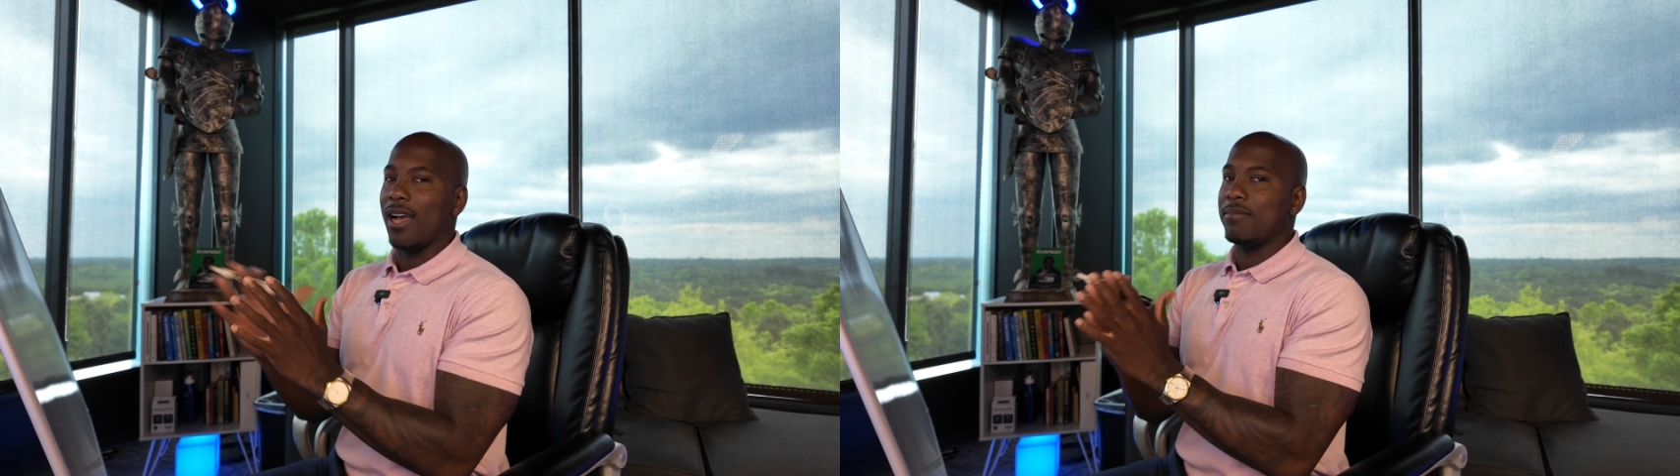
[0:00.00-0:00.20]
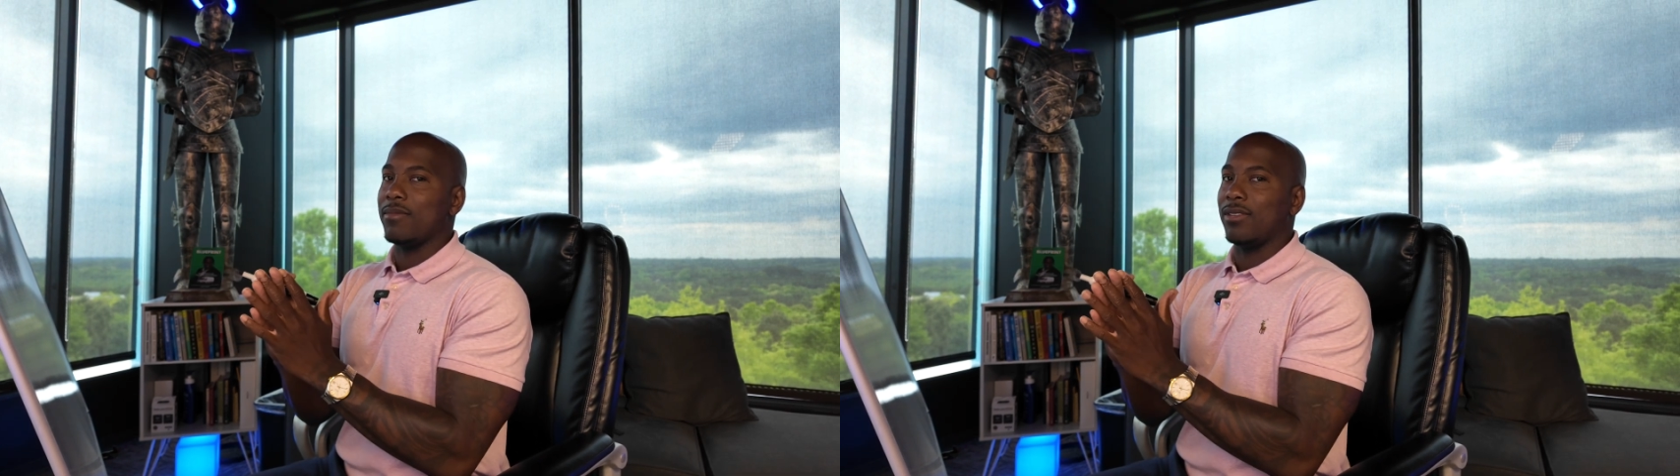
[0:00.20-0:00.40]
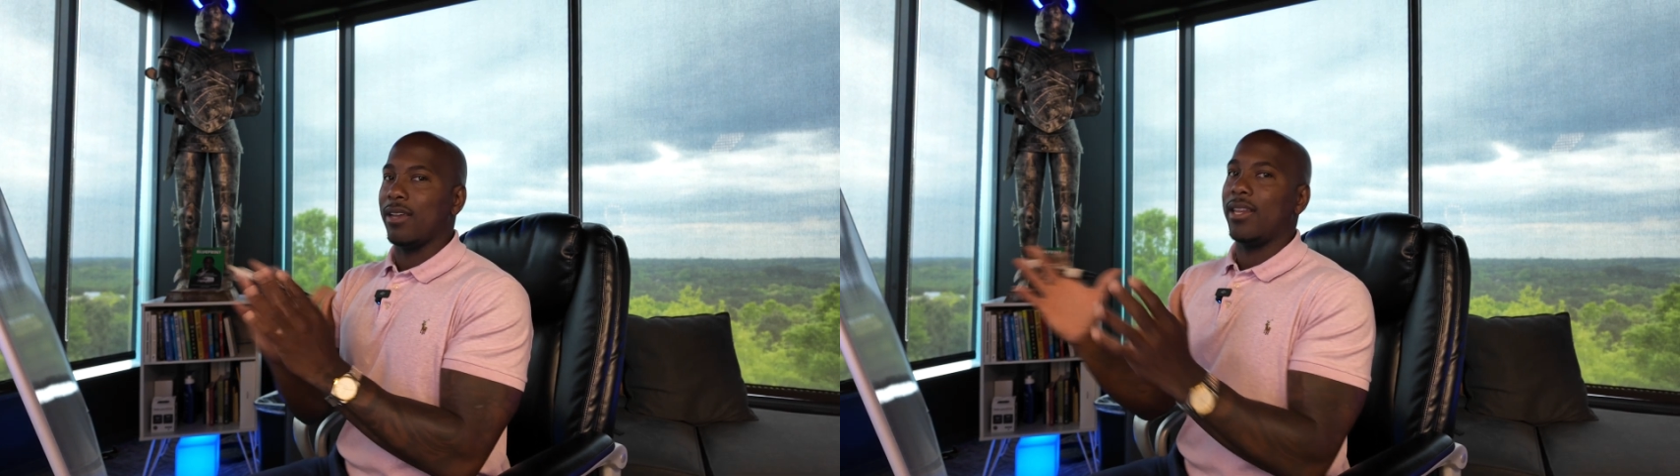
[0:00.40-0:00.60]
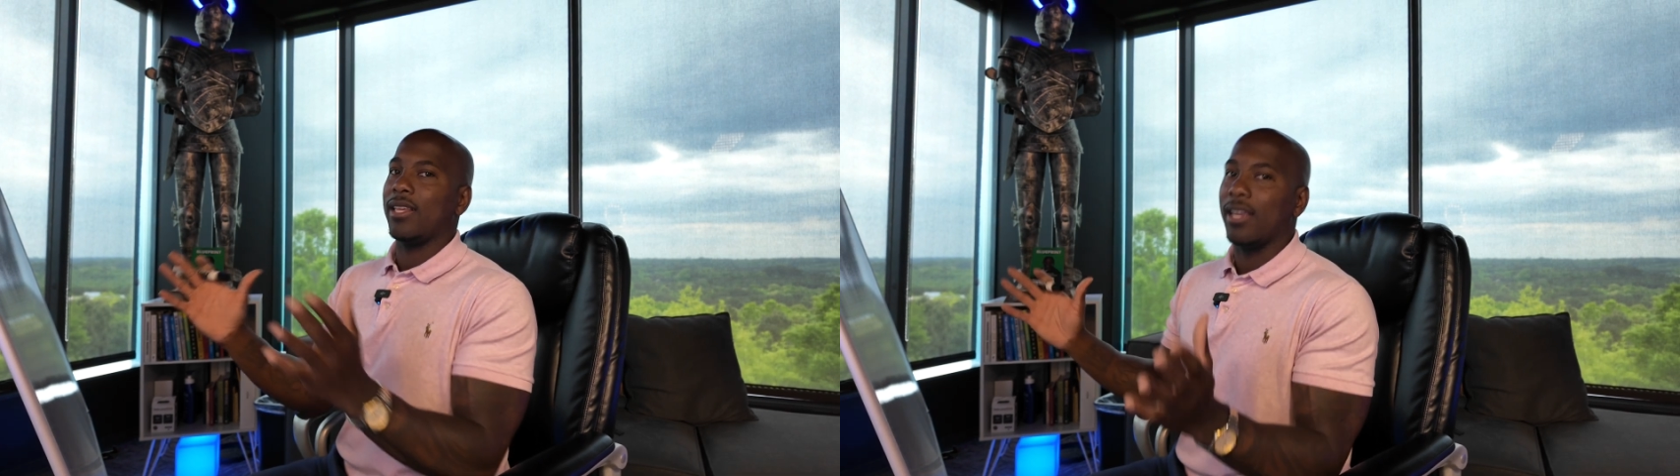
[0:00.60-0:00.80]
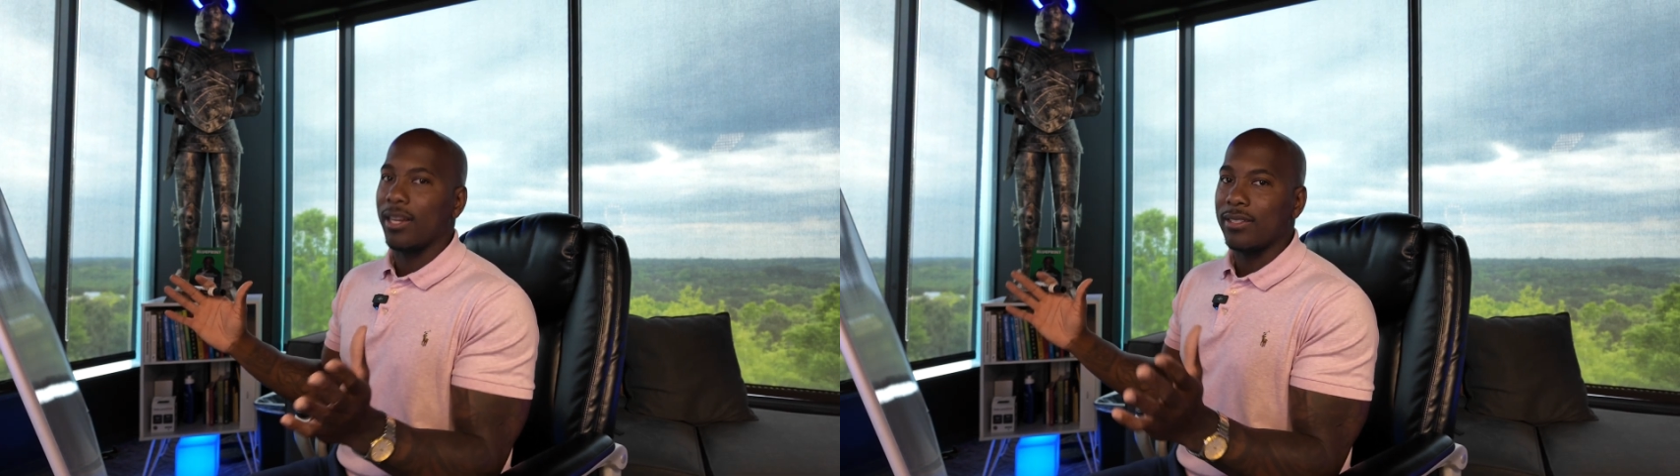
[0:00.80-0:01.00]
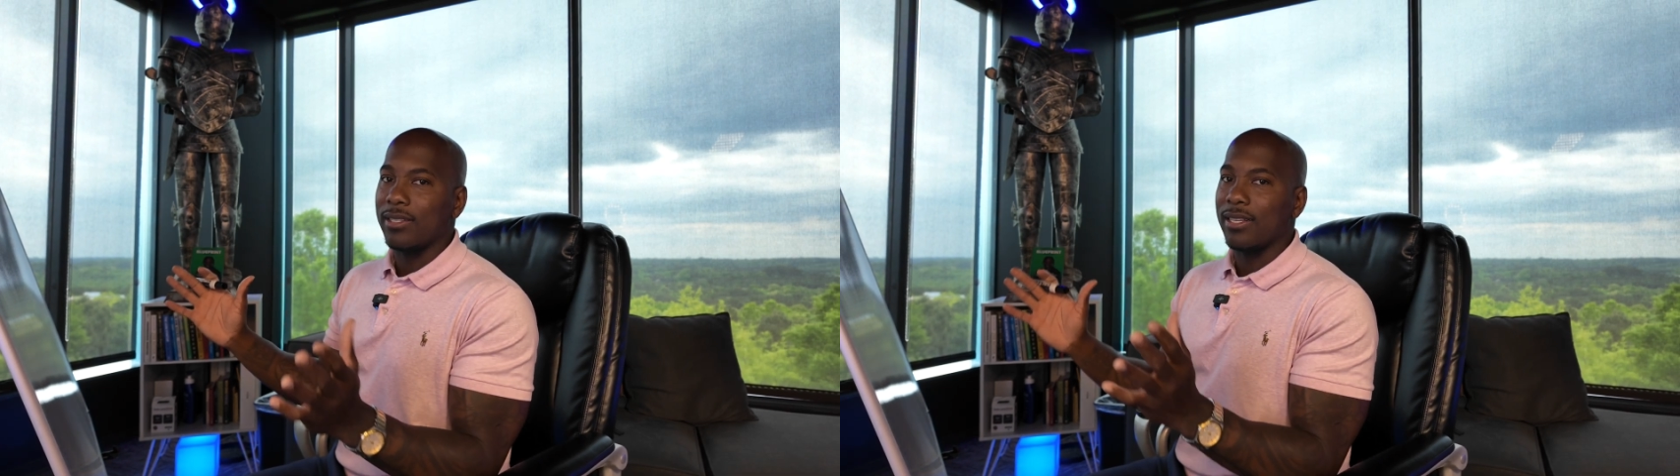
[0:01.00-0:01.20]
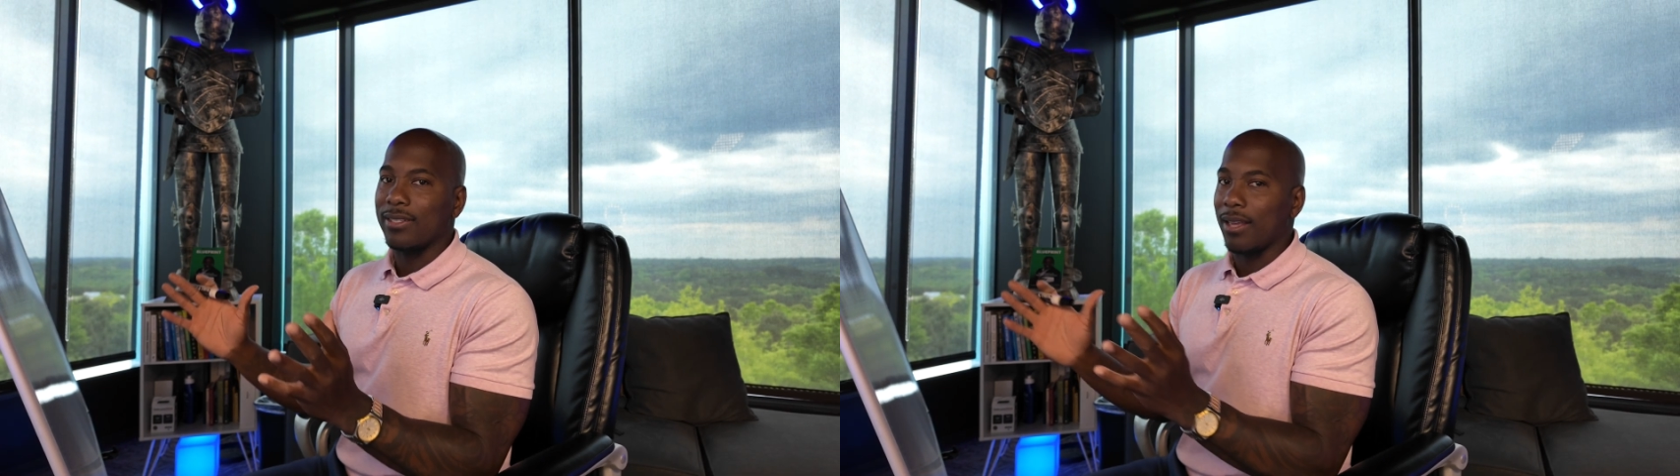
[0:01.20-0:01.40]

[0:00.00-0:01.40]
I'm dedicated to this.